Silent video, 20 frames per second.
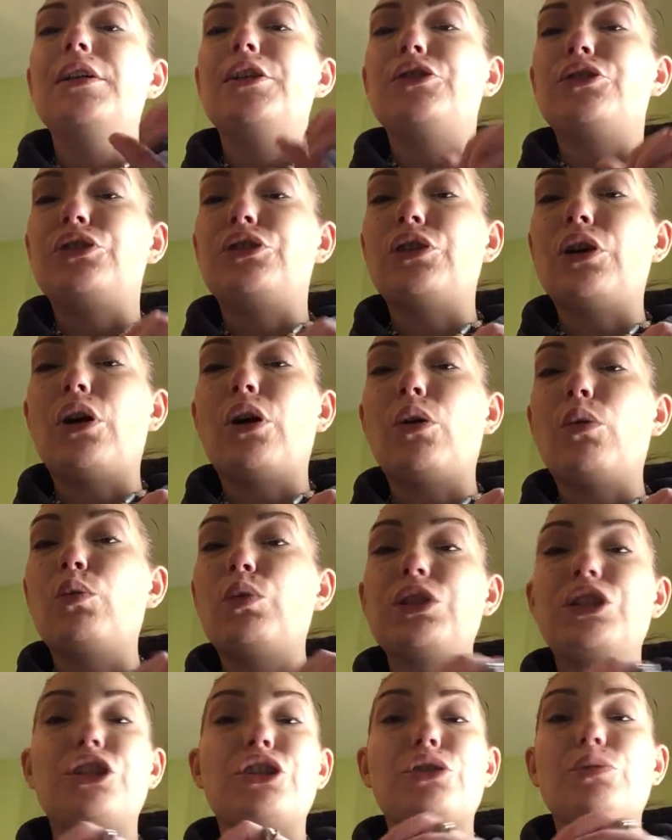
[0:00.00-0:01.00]
So,
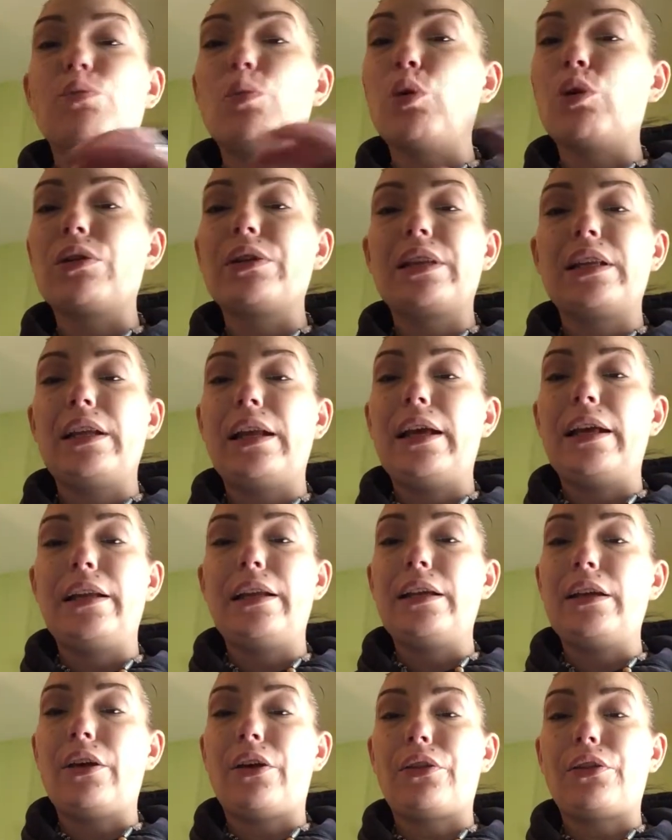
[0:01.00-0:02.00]
which is more than
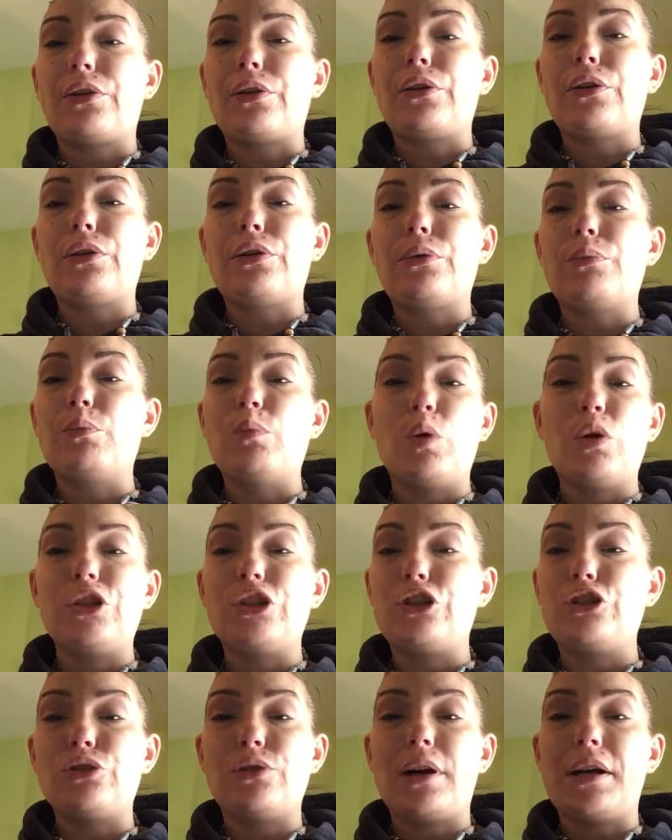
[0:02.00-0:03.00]
any other
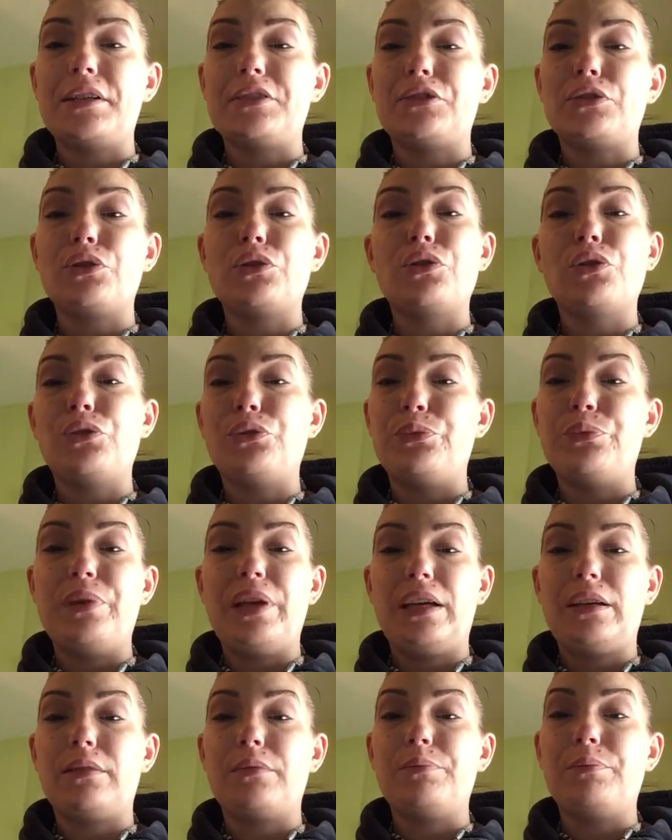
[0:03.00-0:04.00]
moisturizer or
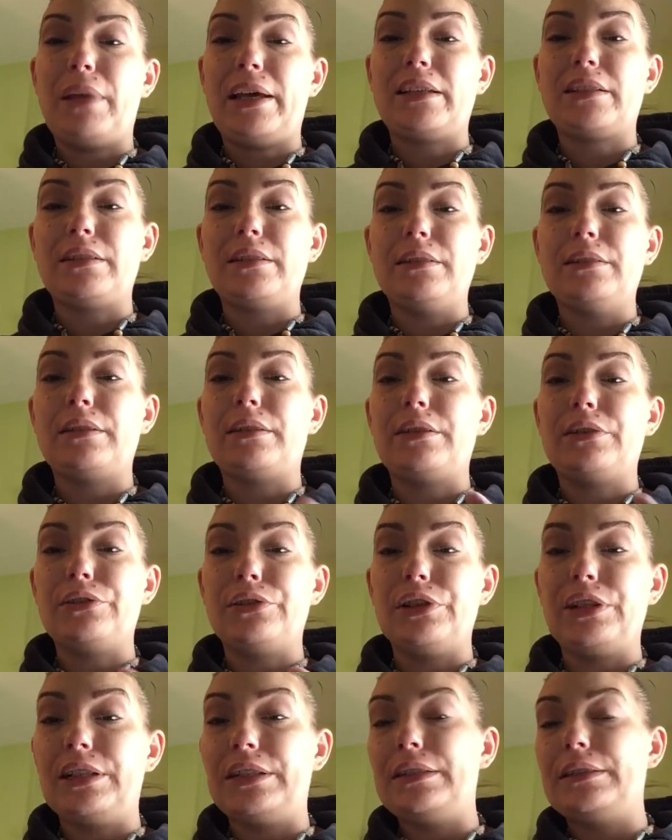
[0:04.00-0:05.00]
humectant
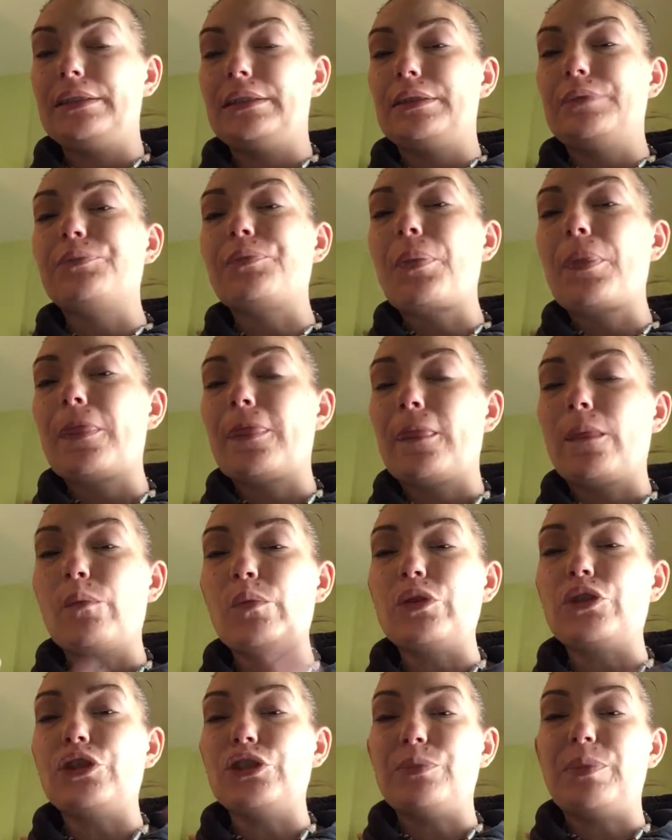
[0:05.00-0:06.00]
there is,
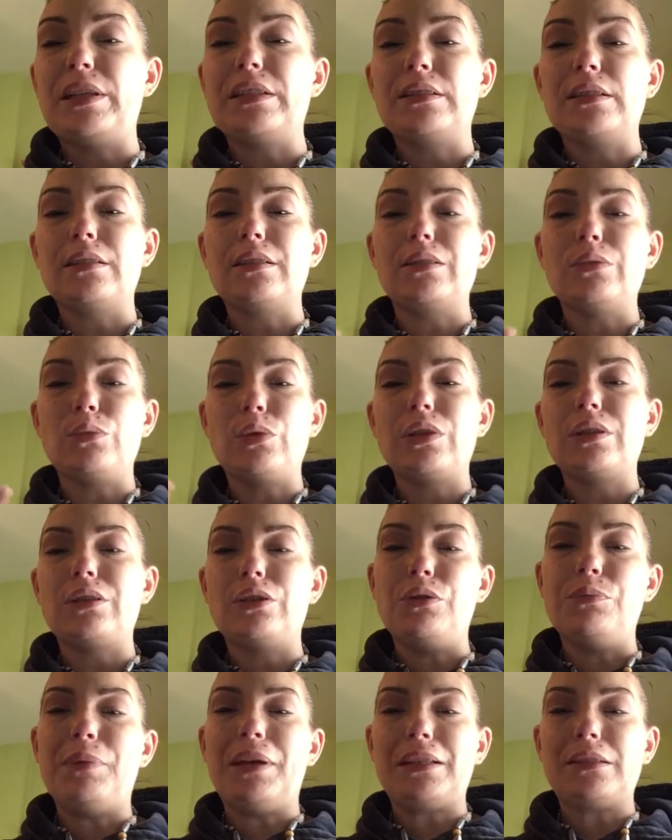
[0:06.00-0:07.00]
which is basically what
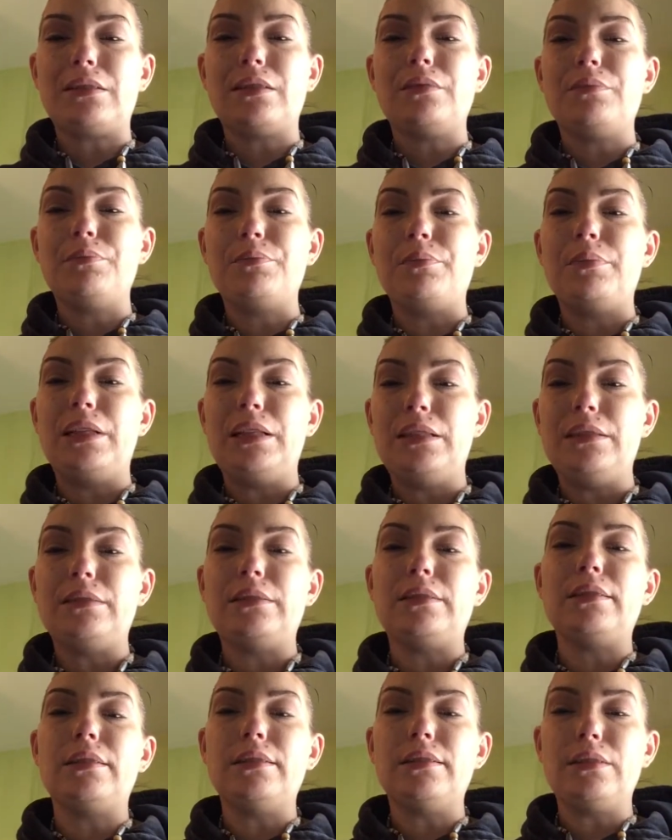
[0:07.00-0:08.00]
humectant
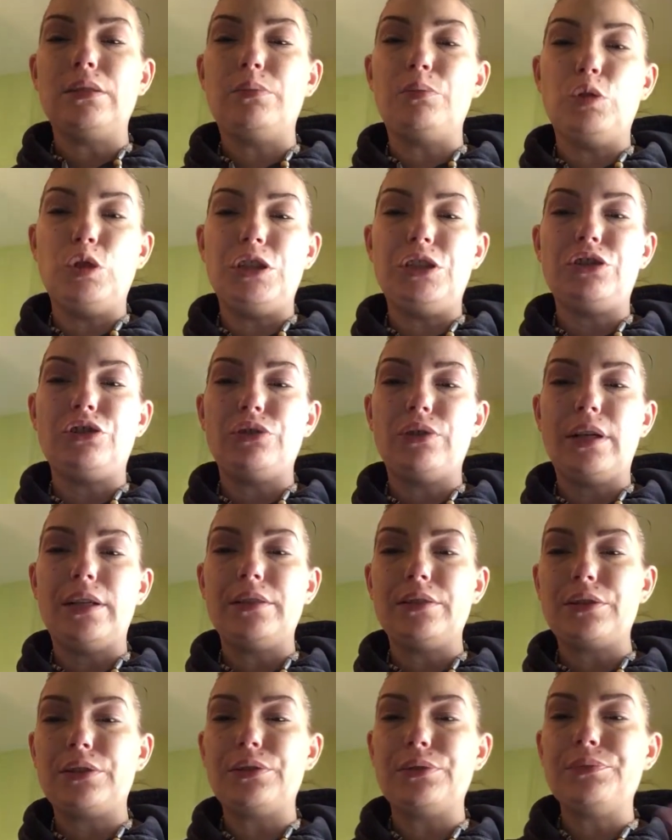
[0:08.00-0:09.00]
means, is a
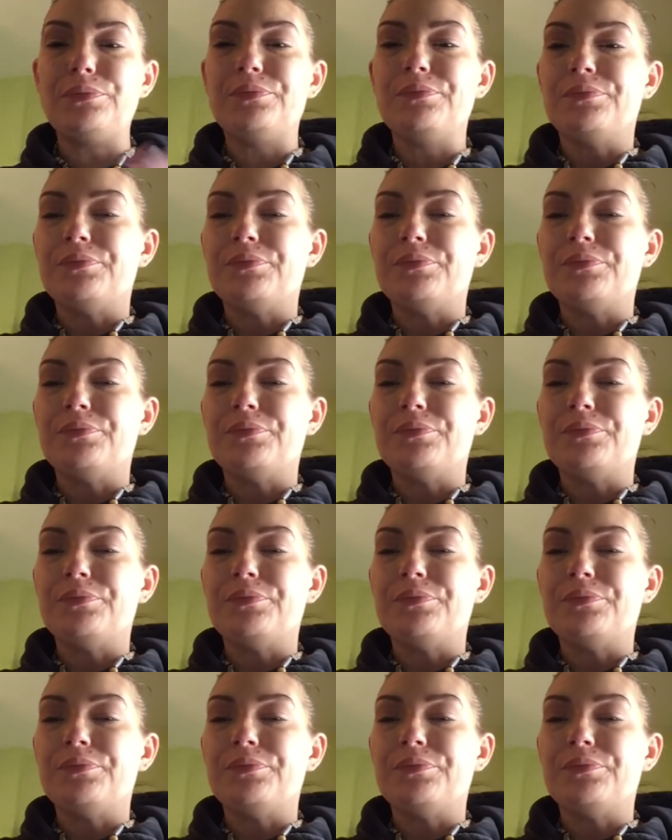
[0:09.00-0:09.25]
moisturizer,